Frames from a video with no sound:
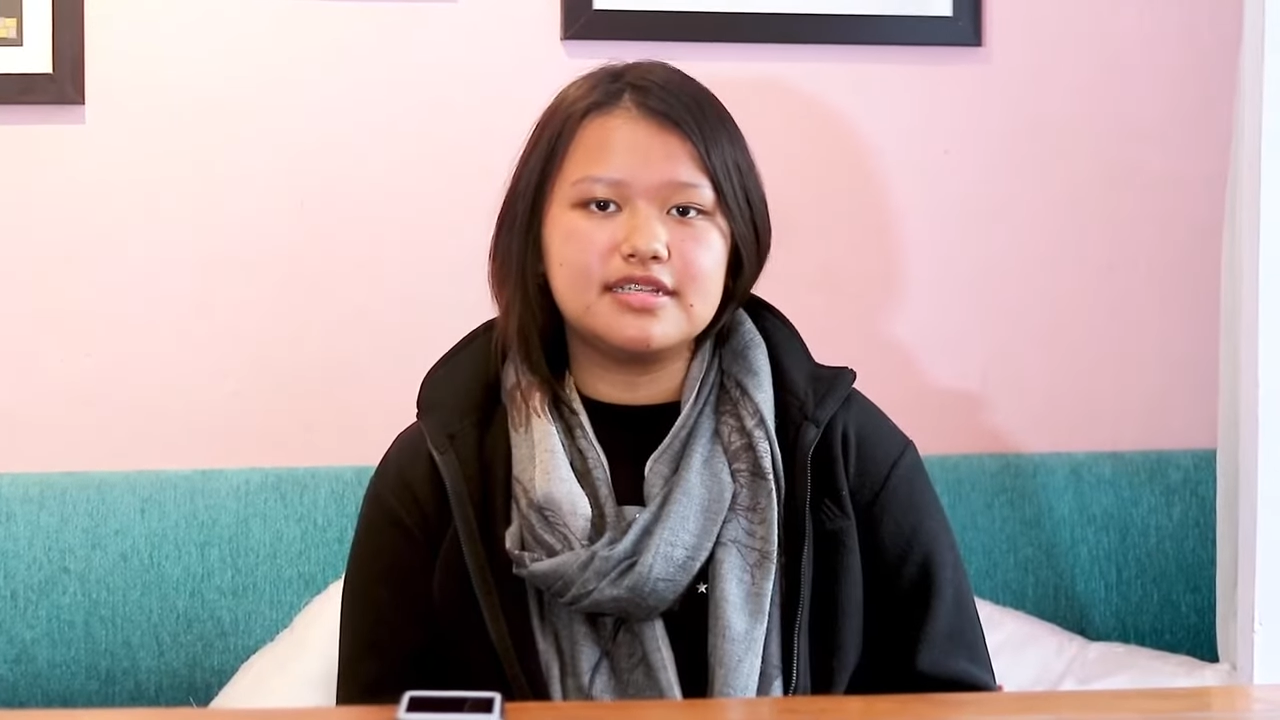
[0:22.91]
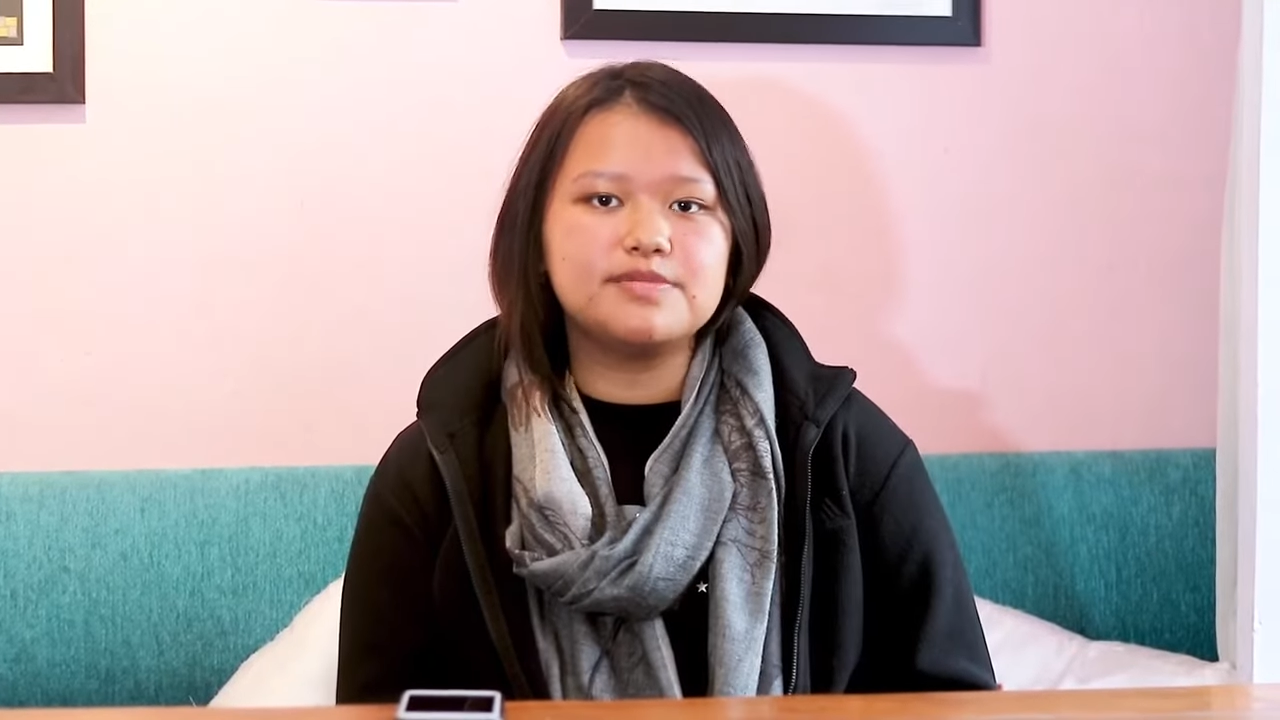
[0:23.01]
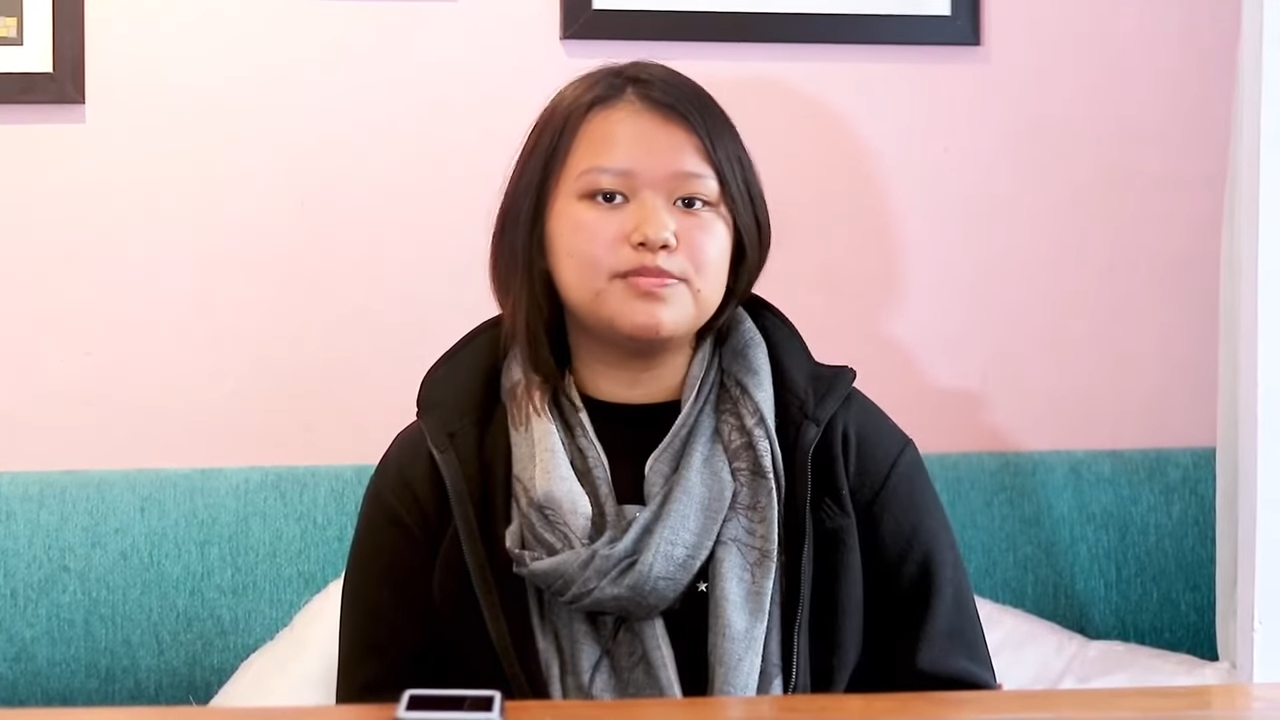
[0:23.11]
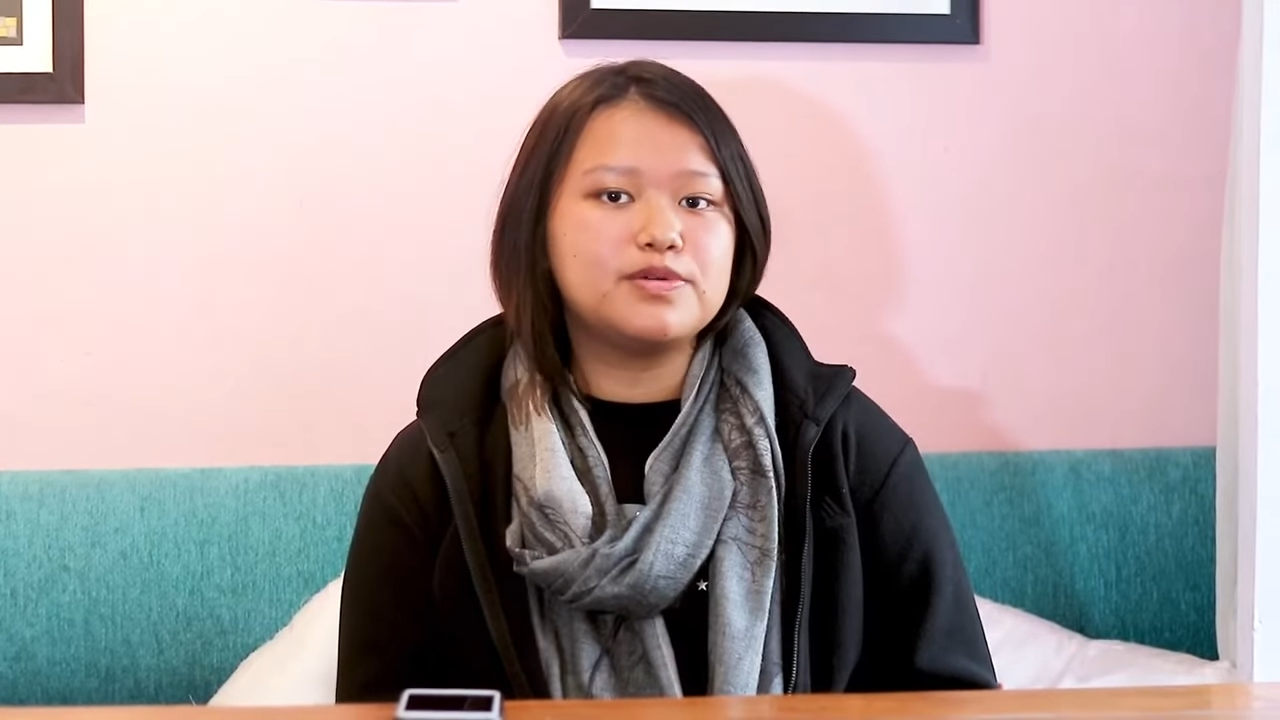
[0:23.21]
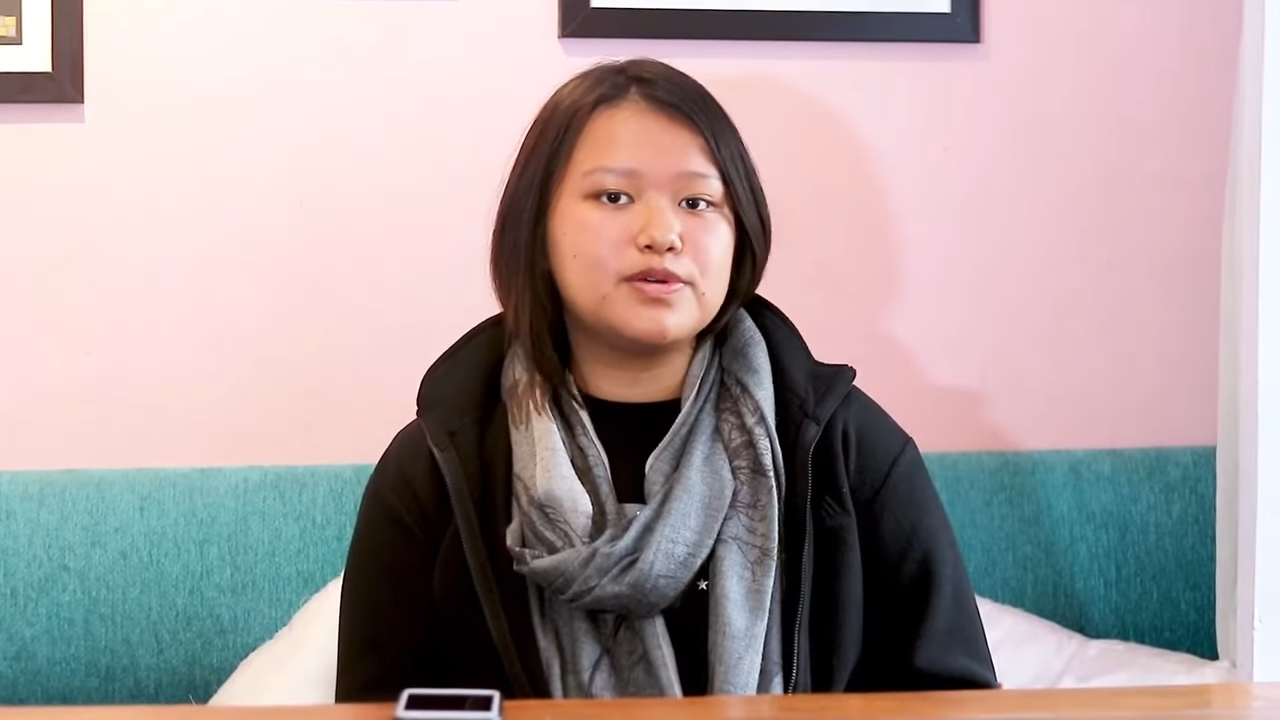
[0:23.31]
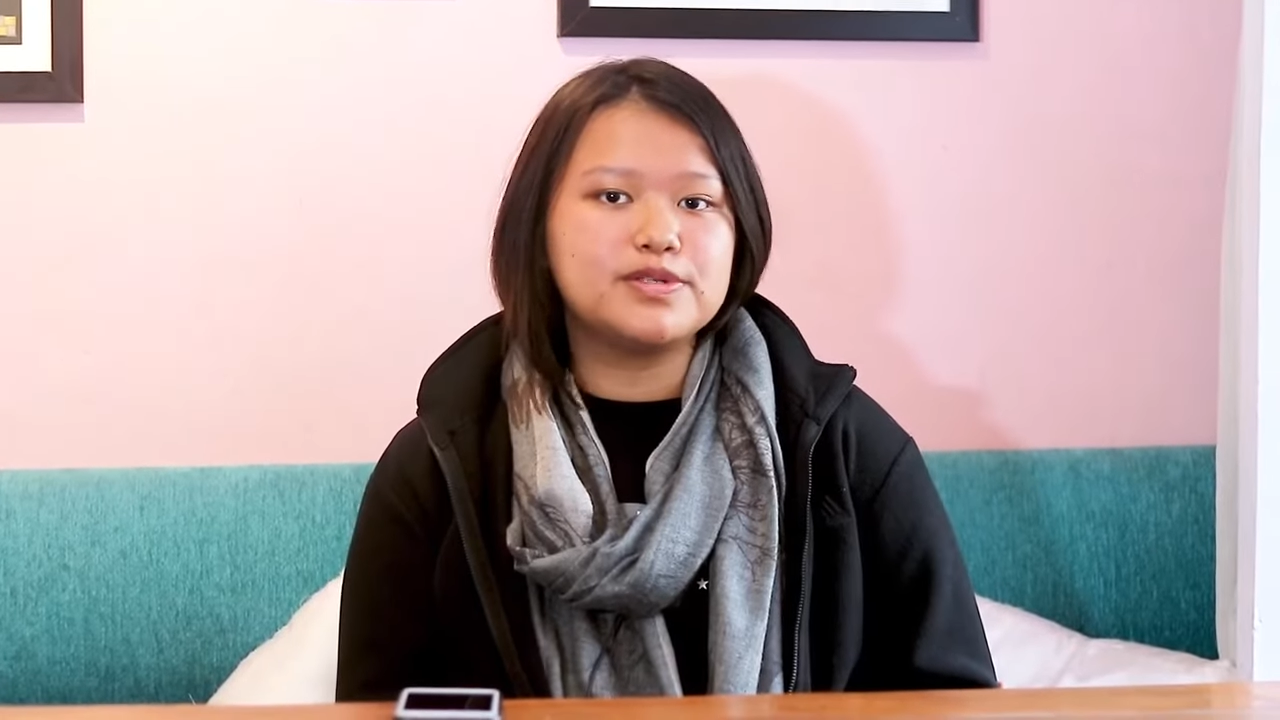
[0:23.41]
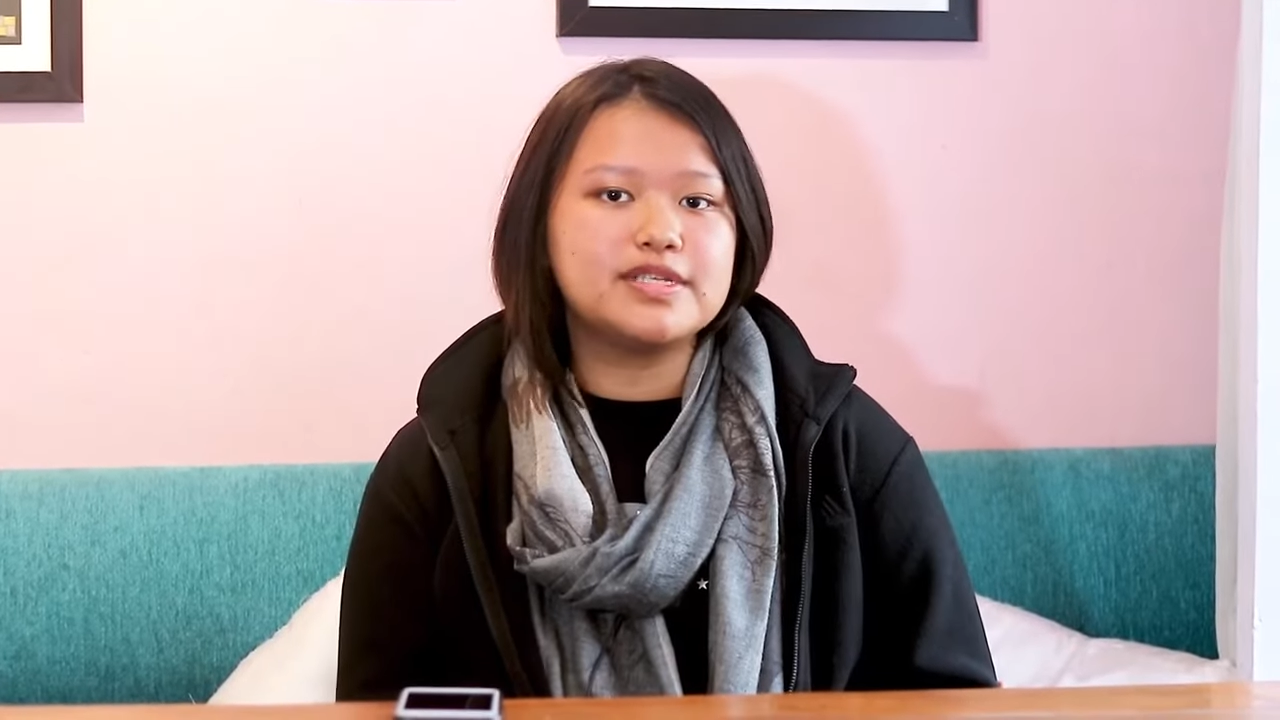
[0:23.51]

the pros,